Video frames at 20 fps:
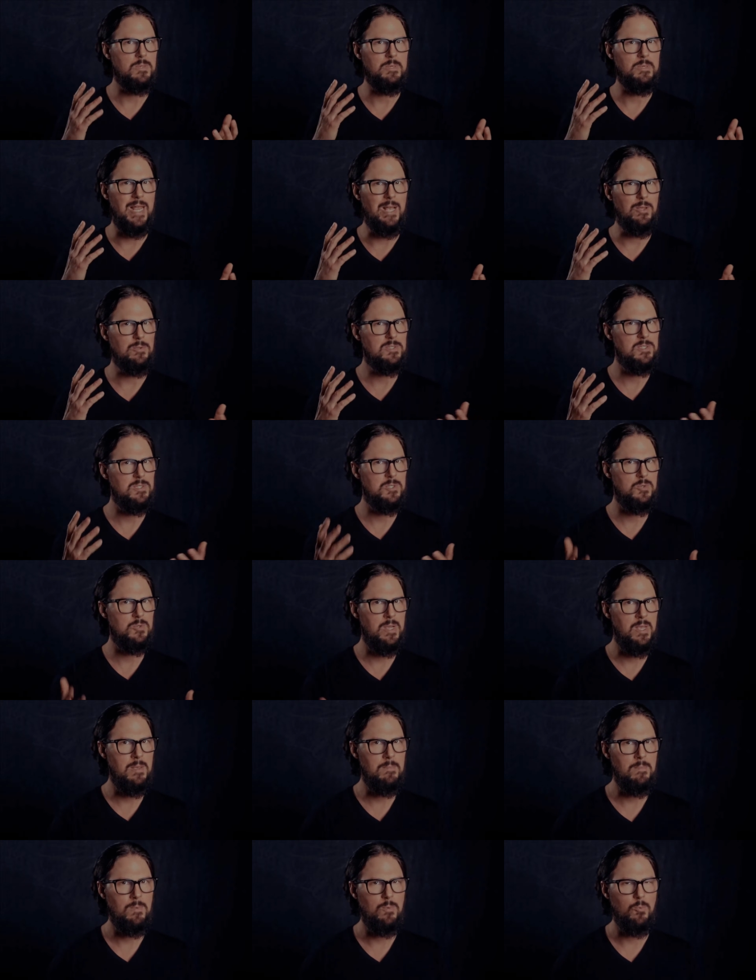someone else's
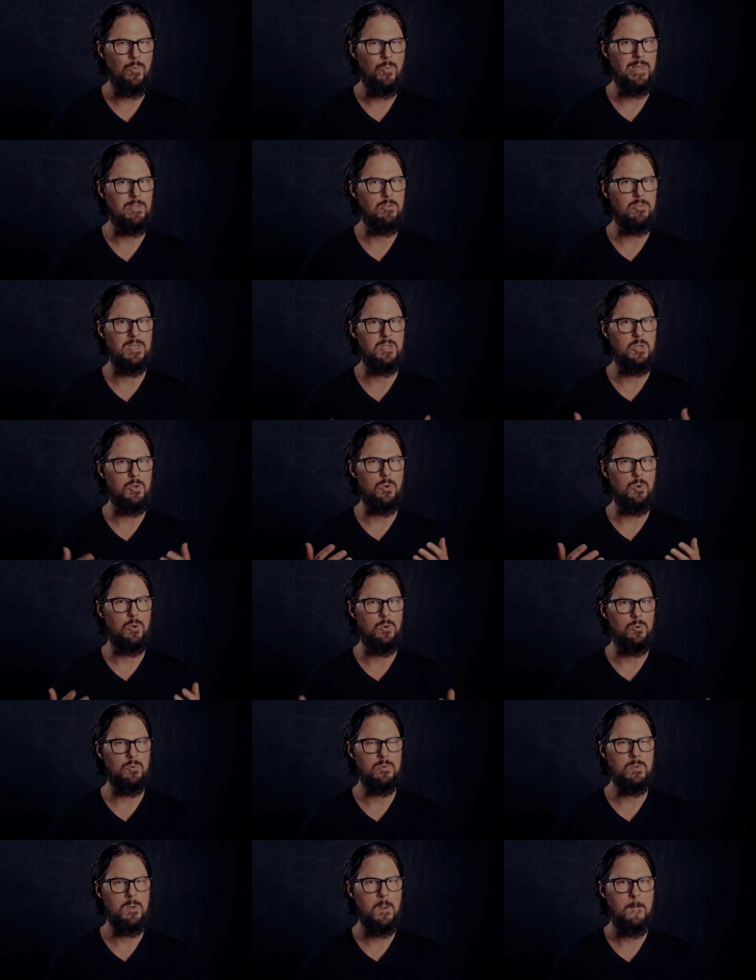dream rather than your
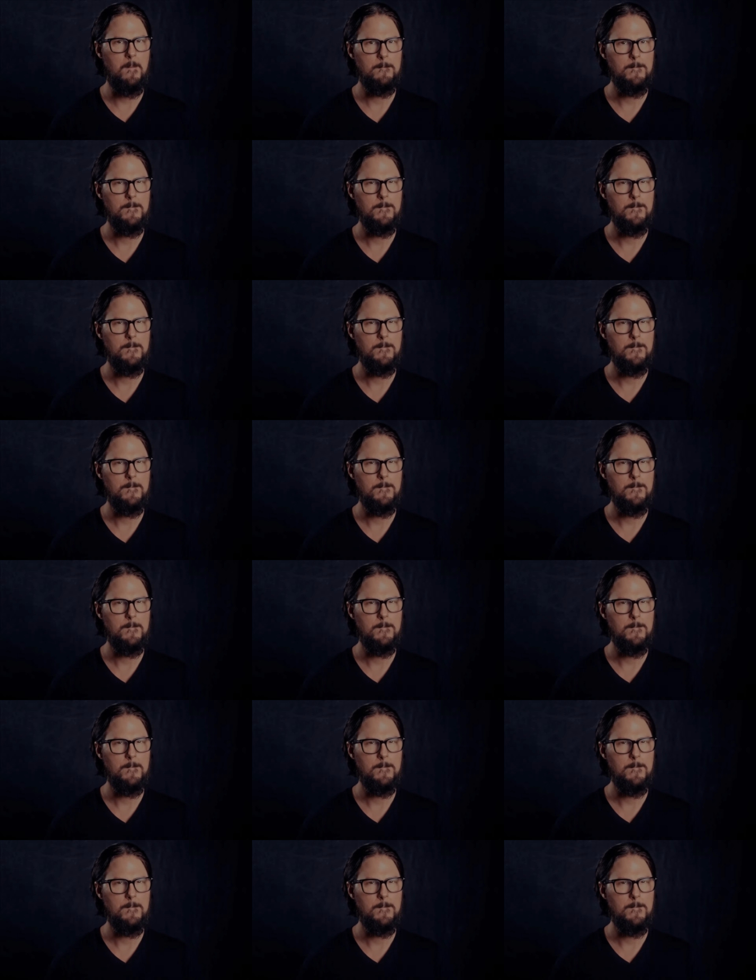own?